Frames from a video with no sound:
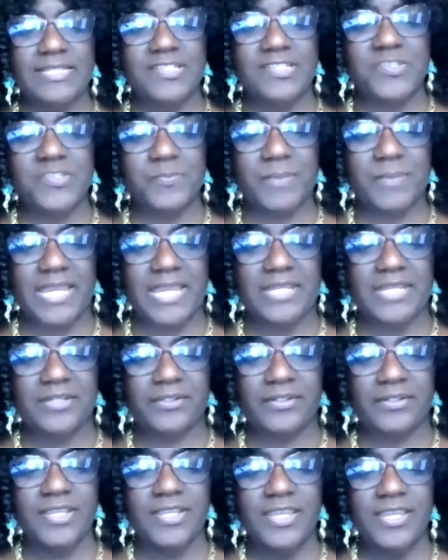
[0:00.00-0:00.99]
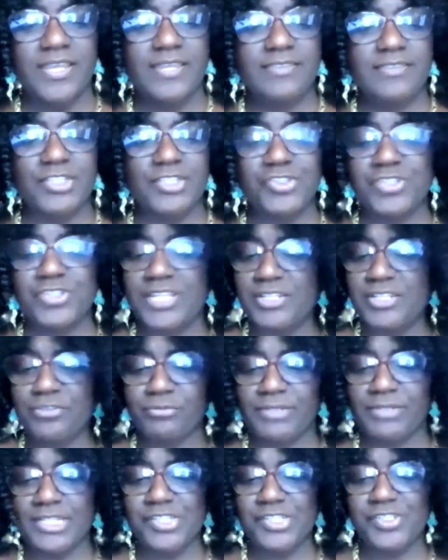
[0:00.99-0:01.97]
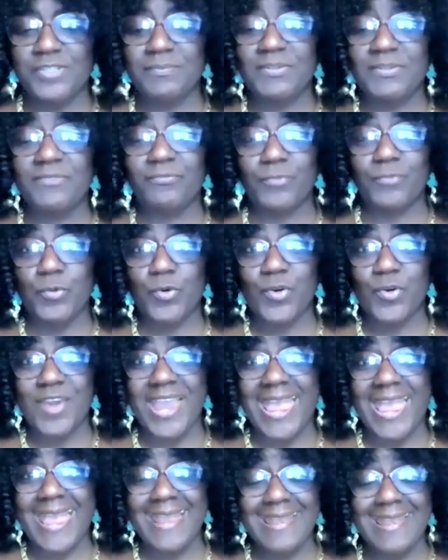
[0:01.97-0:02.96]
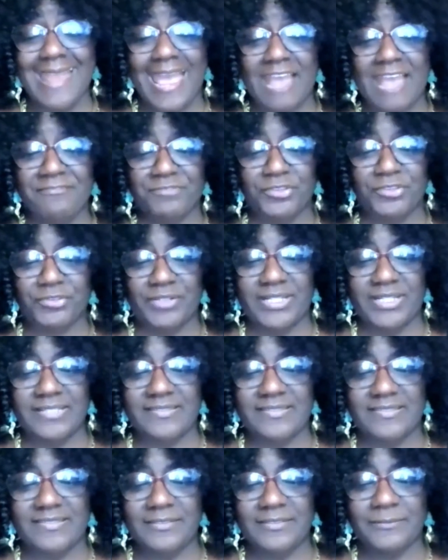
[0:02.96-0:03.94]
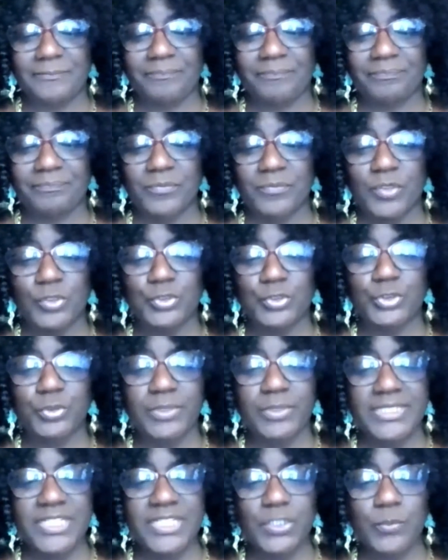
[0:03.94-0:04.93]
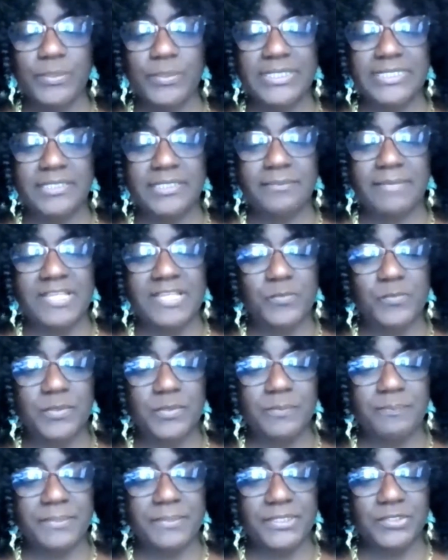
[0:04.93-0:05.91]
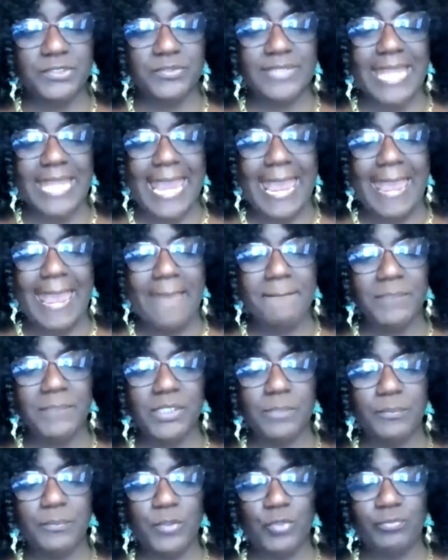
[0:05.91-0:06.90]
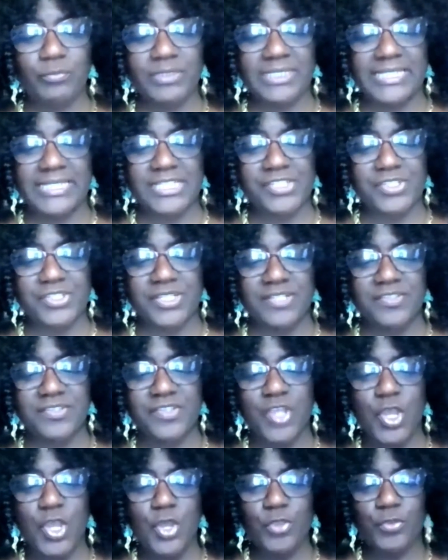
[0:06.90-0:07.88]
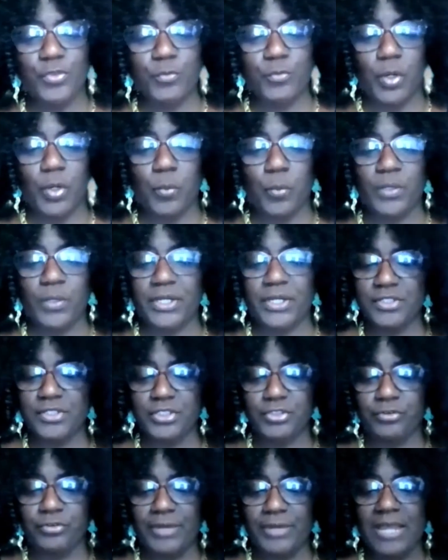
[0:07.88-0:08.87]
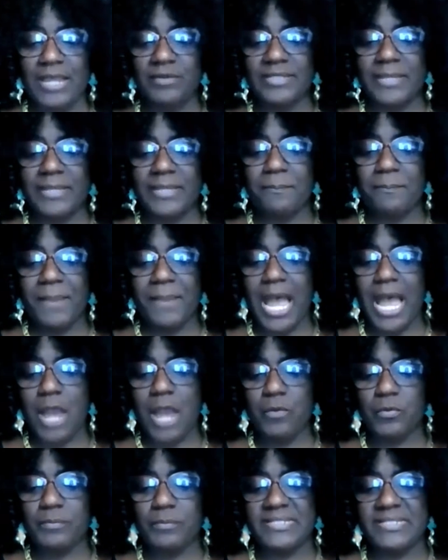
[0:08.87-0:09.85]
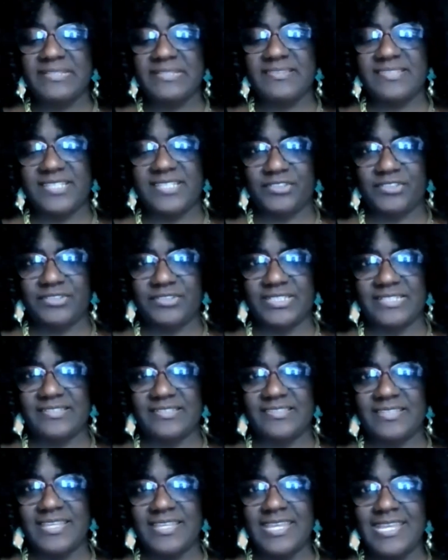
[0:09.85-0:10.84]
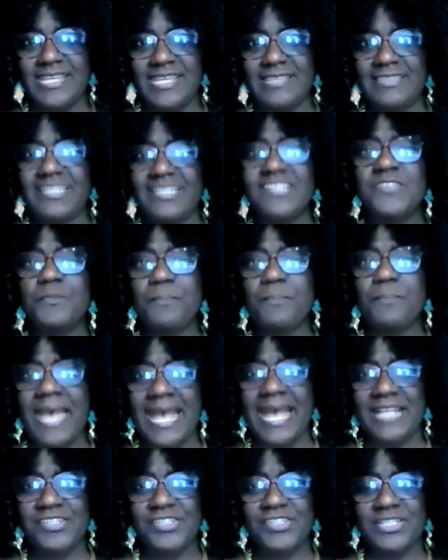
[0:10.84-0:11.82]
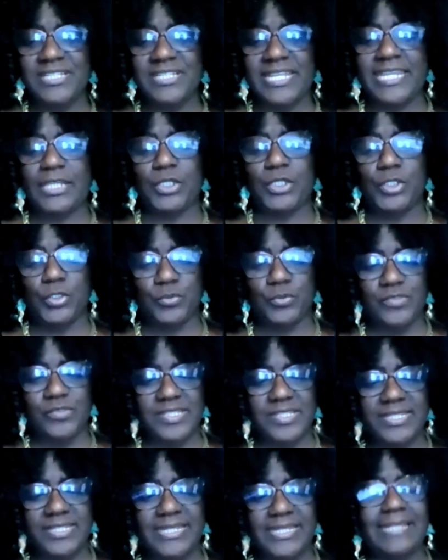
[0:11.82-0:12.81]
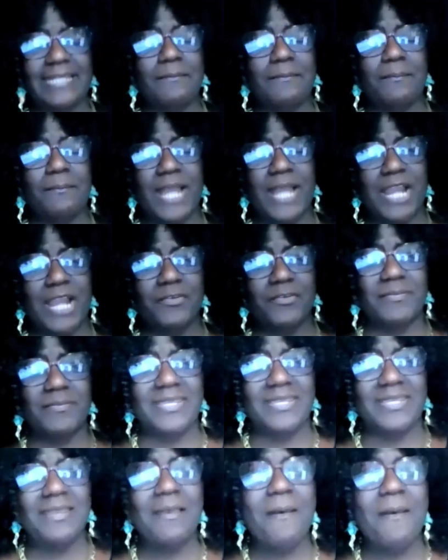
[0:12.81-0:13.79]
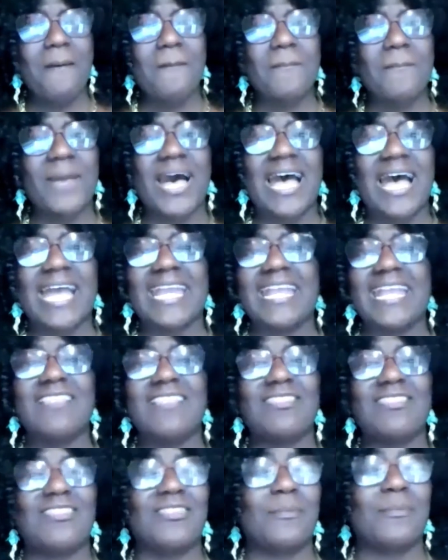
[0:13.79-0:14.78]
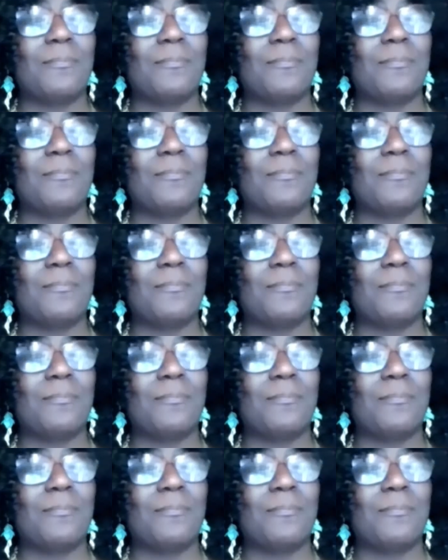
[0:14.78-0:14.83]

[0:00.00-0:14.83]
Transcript: inspire the generation before and after us. Join the Queendom as we build amicable relations through our Wear Your Crown Empowerment Series. This pageant and coaching and empowerment by the